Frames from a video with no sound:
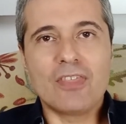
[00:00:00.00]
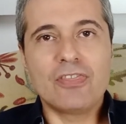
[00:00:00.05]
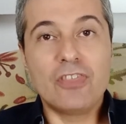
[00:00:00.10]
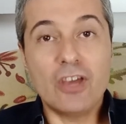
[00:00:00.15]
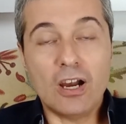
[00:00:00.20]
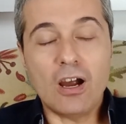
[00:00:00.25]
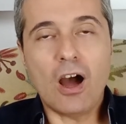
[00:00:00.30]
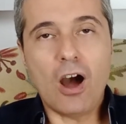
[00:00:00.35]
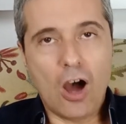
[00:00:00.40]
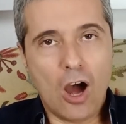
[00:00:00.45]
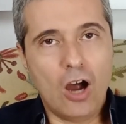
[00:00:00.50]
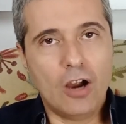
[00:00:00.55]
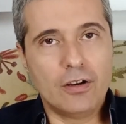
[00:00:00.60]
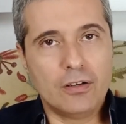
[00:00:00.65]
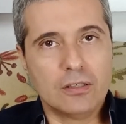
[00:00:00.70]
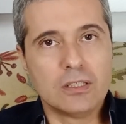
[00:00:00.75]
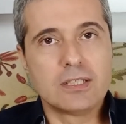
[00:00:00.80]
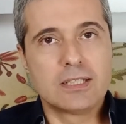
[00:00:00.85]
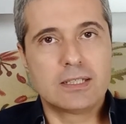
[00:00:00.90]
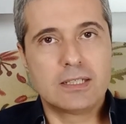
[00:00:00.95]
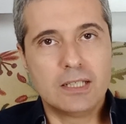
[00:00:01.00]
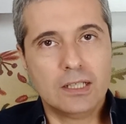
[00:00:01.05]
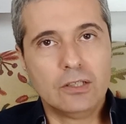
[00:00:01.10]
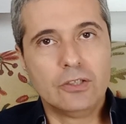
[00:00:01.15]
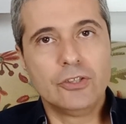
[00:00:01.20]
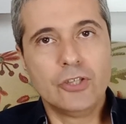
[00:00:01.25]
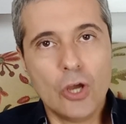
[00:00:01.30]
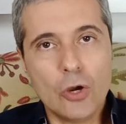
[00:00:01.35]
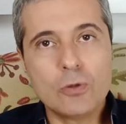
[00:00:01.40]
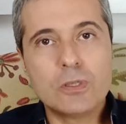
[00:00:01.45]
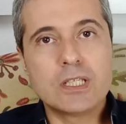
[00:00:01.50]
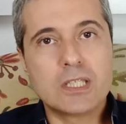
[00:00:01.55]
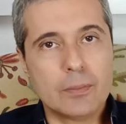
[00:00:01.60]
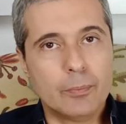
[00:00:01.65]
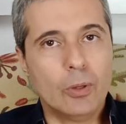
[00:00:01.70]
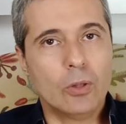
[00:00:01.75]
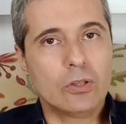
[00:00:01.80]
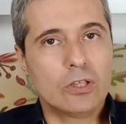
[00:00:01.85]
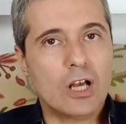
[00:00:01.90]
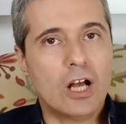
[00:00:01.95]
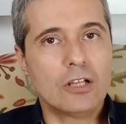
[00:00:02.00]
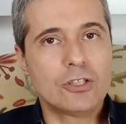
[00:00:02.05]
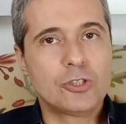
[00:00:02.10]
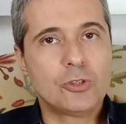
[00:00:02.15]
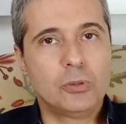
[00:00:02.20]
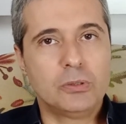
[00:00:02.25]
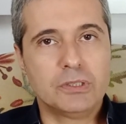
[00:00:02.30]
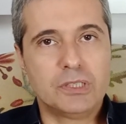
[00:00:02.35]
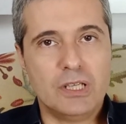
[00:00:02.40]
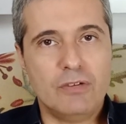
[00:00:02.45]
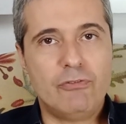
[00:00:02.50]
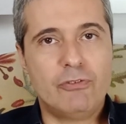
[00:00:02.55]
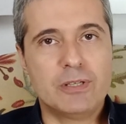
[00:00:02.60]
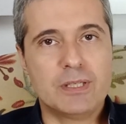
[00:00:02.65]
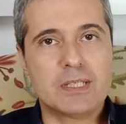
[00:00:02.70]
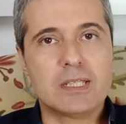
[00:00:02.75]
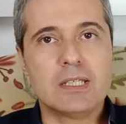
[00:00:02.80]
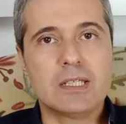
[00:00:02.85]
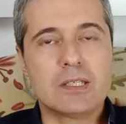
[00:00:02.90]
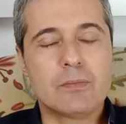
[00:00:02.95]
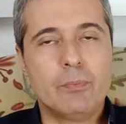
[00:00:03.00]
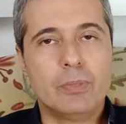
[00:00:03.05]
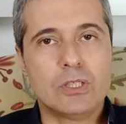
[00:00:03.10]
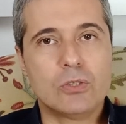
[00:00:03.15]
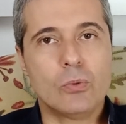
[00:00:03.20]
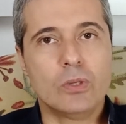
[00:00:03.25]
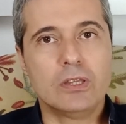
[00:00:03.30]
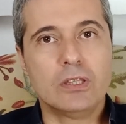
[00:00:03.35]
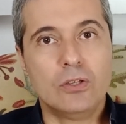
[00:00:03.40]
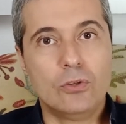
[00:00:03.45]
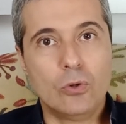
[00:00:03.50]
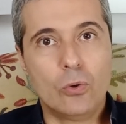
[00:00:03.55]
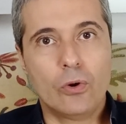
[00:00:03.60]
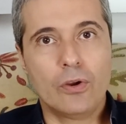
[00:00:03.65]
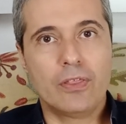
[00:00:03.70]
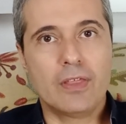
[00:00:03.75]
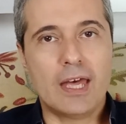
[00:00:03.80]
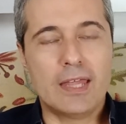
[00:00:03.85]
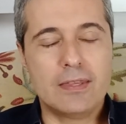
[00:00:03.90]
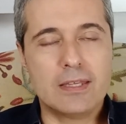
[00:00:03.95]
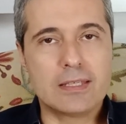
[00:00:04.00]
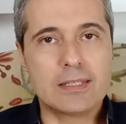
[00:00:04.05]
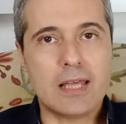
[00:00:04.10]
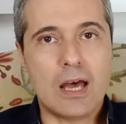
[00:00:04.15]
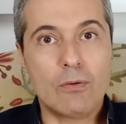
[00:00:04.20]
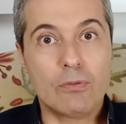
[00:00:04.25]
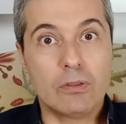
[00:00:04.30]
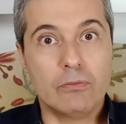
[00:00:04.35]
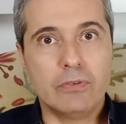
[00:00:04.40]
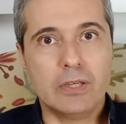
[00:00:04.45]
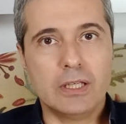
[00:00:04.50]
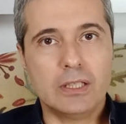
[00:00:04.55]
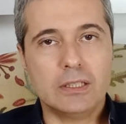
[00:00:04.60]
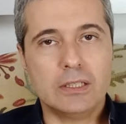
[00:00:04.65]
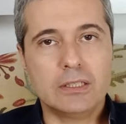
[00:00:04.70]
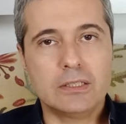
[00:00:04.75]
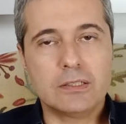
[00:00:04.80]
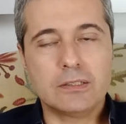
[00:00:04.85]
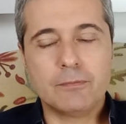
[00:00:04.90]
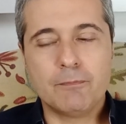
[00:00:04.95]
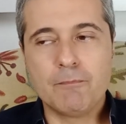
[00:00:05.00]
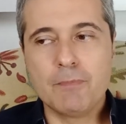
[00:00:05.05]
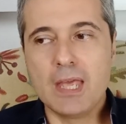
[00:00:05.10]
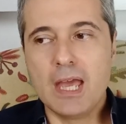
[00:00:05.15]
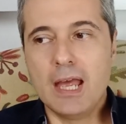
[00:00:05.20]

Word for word: there are still noticeable cultural differences between the north and the south of England.